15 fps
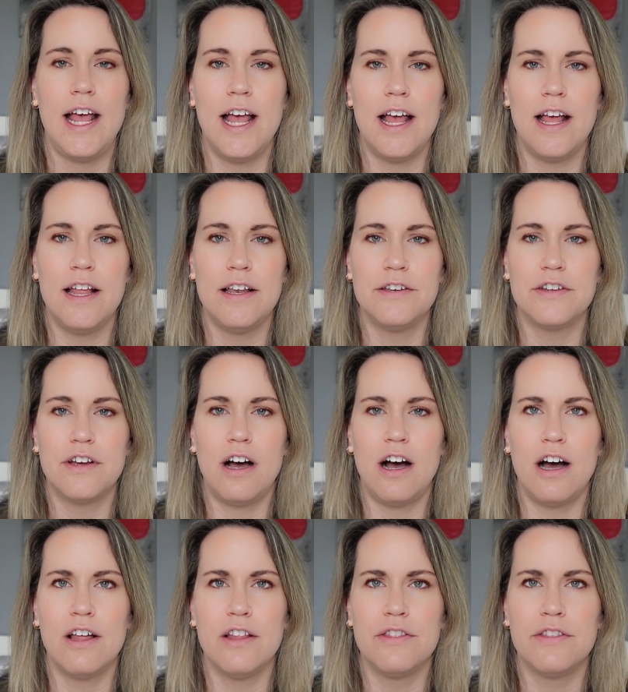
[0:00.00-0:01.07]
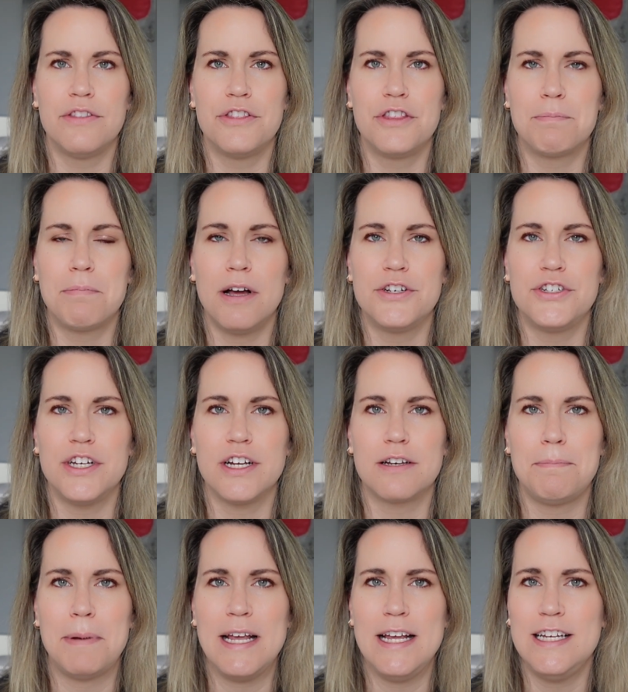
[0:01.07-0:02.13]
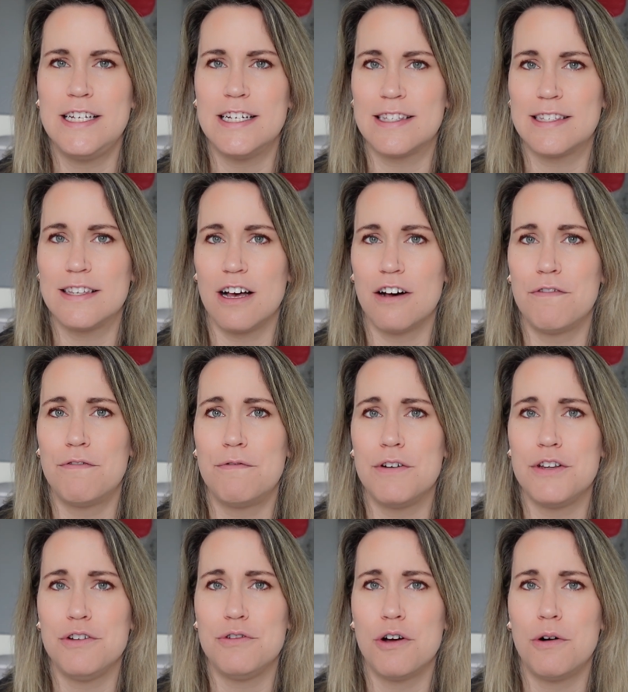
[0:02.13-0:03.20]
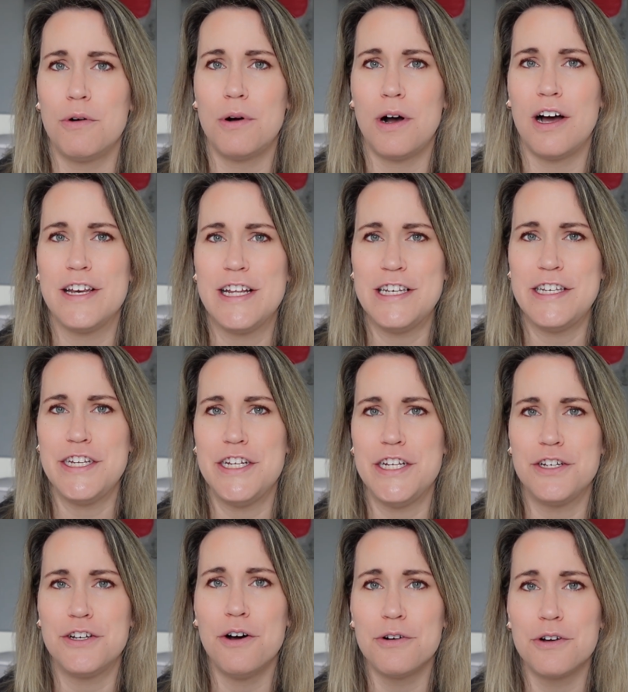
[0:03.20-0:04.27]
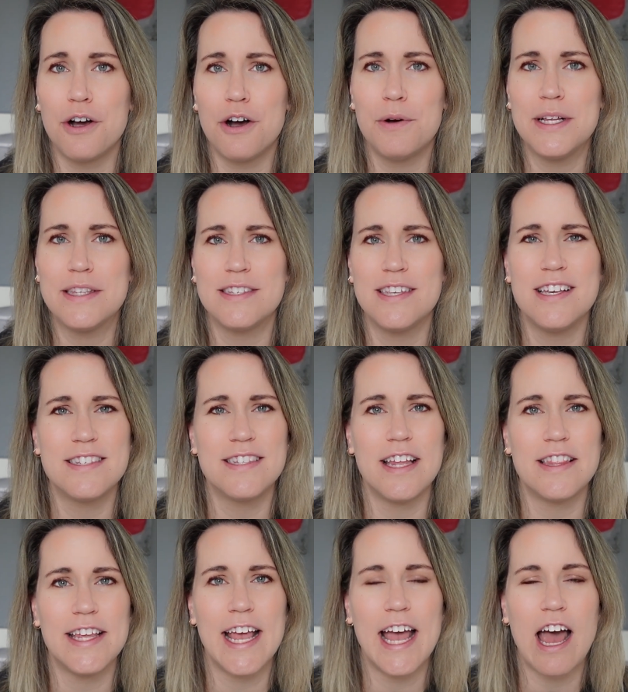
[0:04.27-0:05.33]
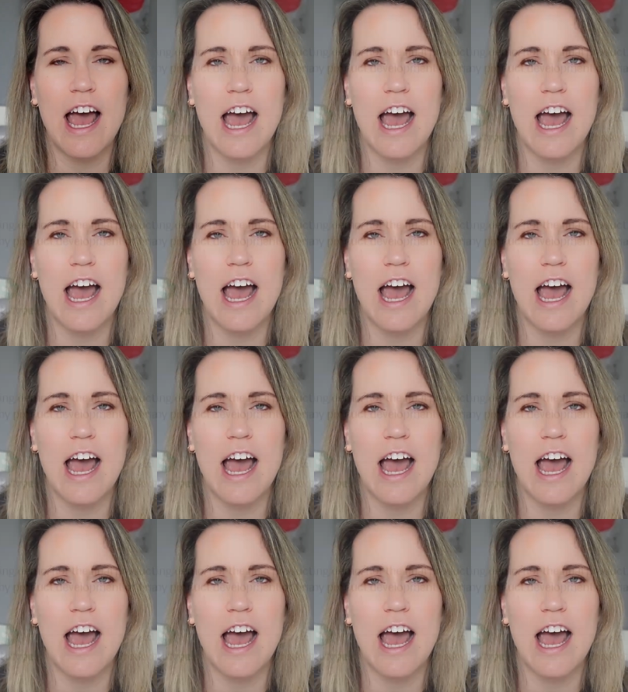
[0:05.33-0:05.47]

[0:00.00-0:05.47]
And on the project page itself, when you go on Indiegogo, it says that they